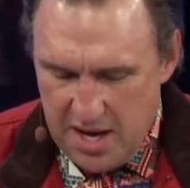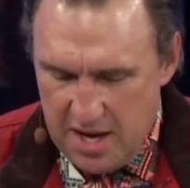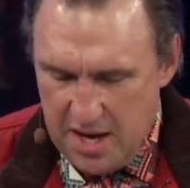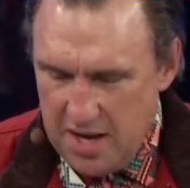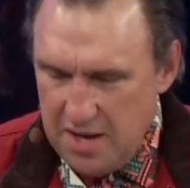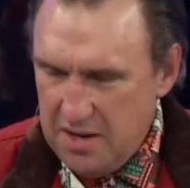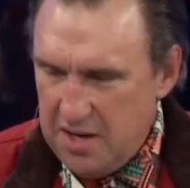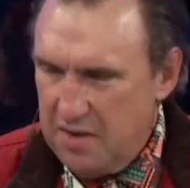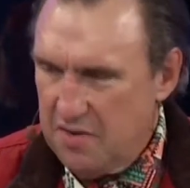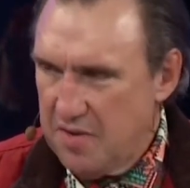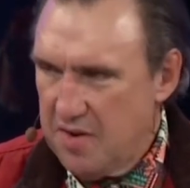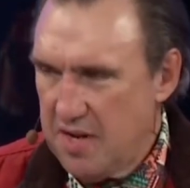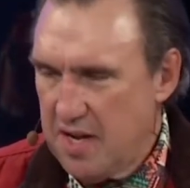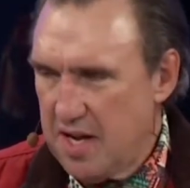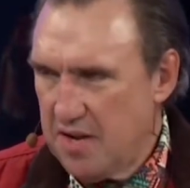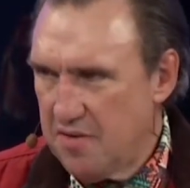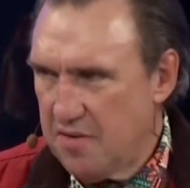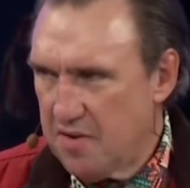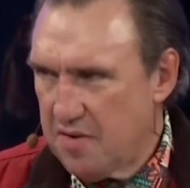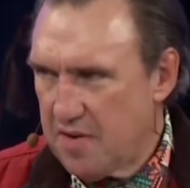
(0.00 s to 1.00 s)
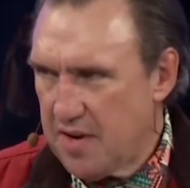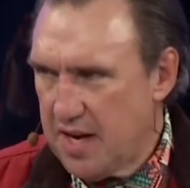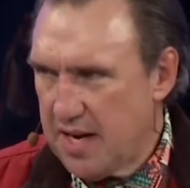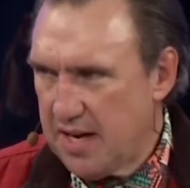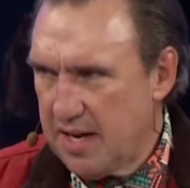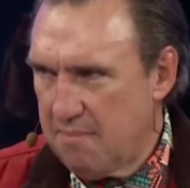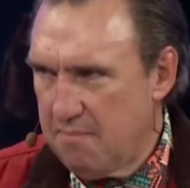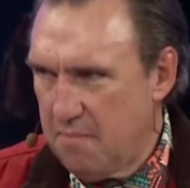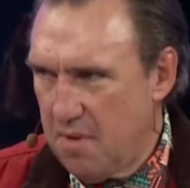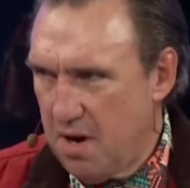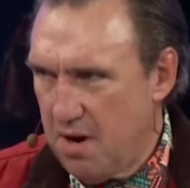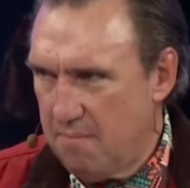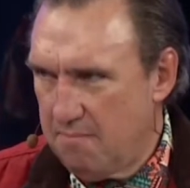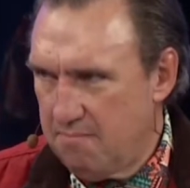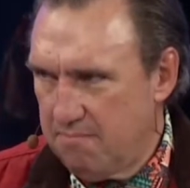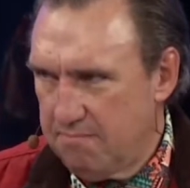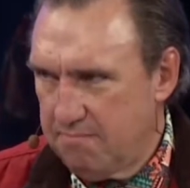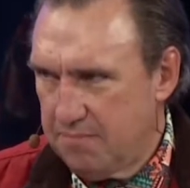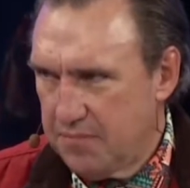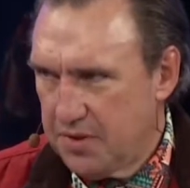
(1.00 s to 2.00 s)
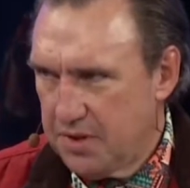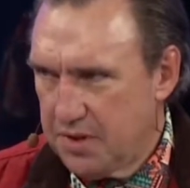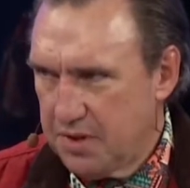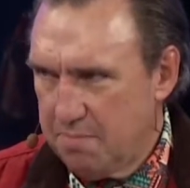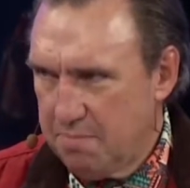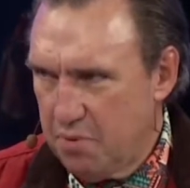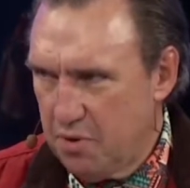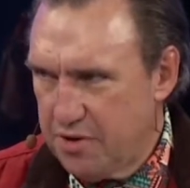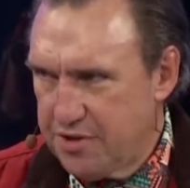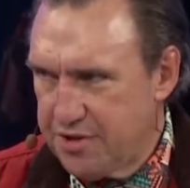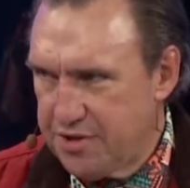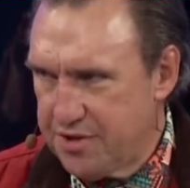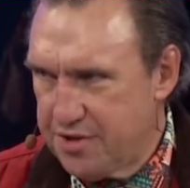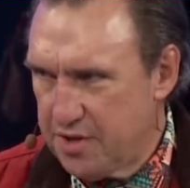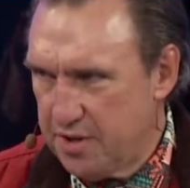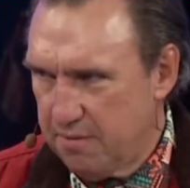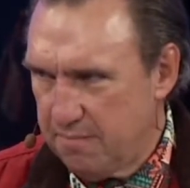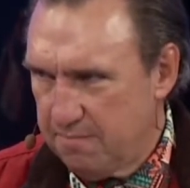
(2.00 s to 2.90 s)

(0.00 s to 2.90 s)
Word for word: And isn't that just like a mom to push